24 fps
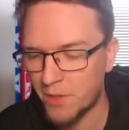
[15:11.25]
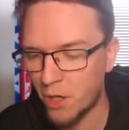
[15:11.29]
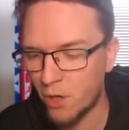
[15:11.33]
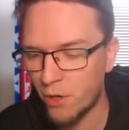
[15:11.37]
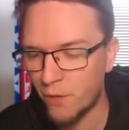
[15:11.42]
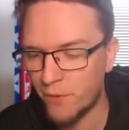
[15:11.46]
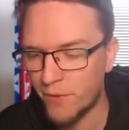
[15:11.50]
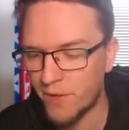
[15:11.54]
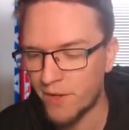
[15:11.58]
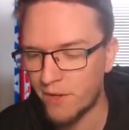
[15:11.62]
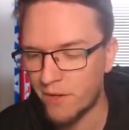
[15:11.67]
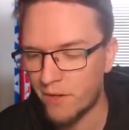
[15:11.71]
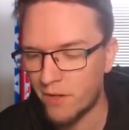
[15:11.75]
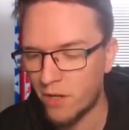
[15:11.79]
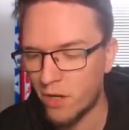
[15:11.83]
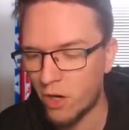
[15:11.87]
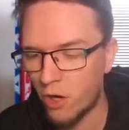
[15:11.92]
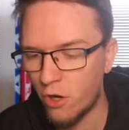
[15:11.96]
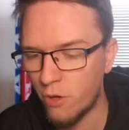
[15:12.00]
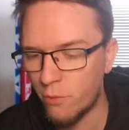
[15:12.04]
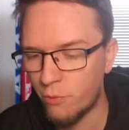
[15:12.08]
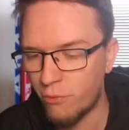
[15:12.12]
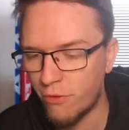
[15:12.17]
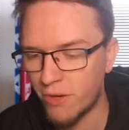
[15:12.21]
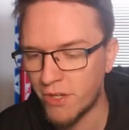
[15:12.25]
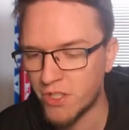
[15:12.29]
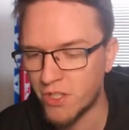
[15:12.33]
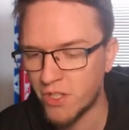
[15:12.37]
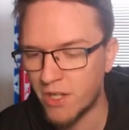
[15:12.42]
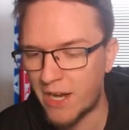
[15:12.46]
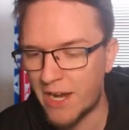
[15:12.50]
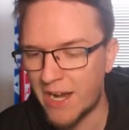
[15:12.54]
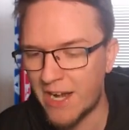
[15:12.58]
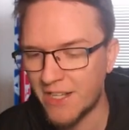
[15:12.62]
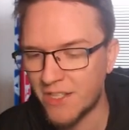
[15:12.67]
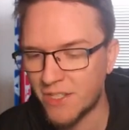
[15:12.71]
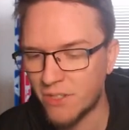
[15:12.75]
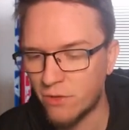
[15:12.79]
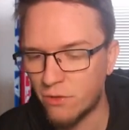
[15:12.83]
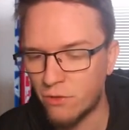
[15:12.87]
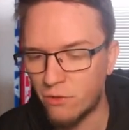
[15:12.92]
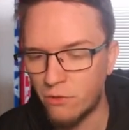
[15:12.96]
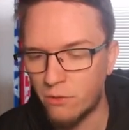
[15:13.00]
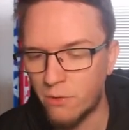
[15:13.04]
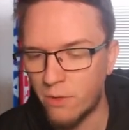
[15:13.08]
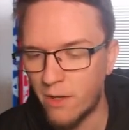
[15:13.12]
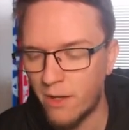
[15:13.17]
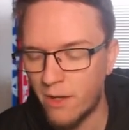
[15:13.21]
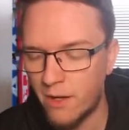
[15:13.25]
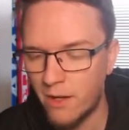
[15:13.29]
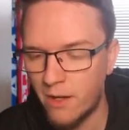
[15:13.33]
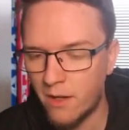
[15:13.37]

Dovin, no pressure at all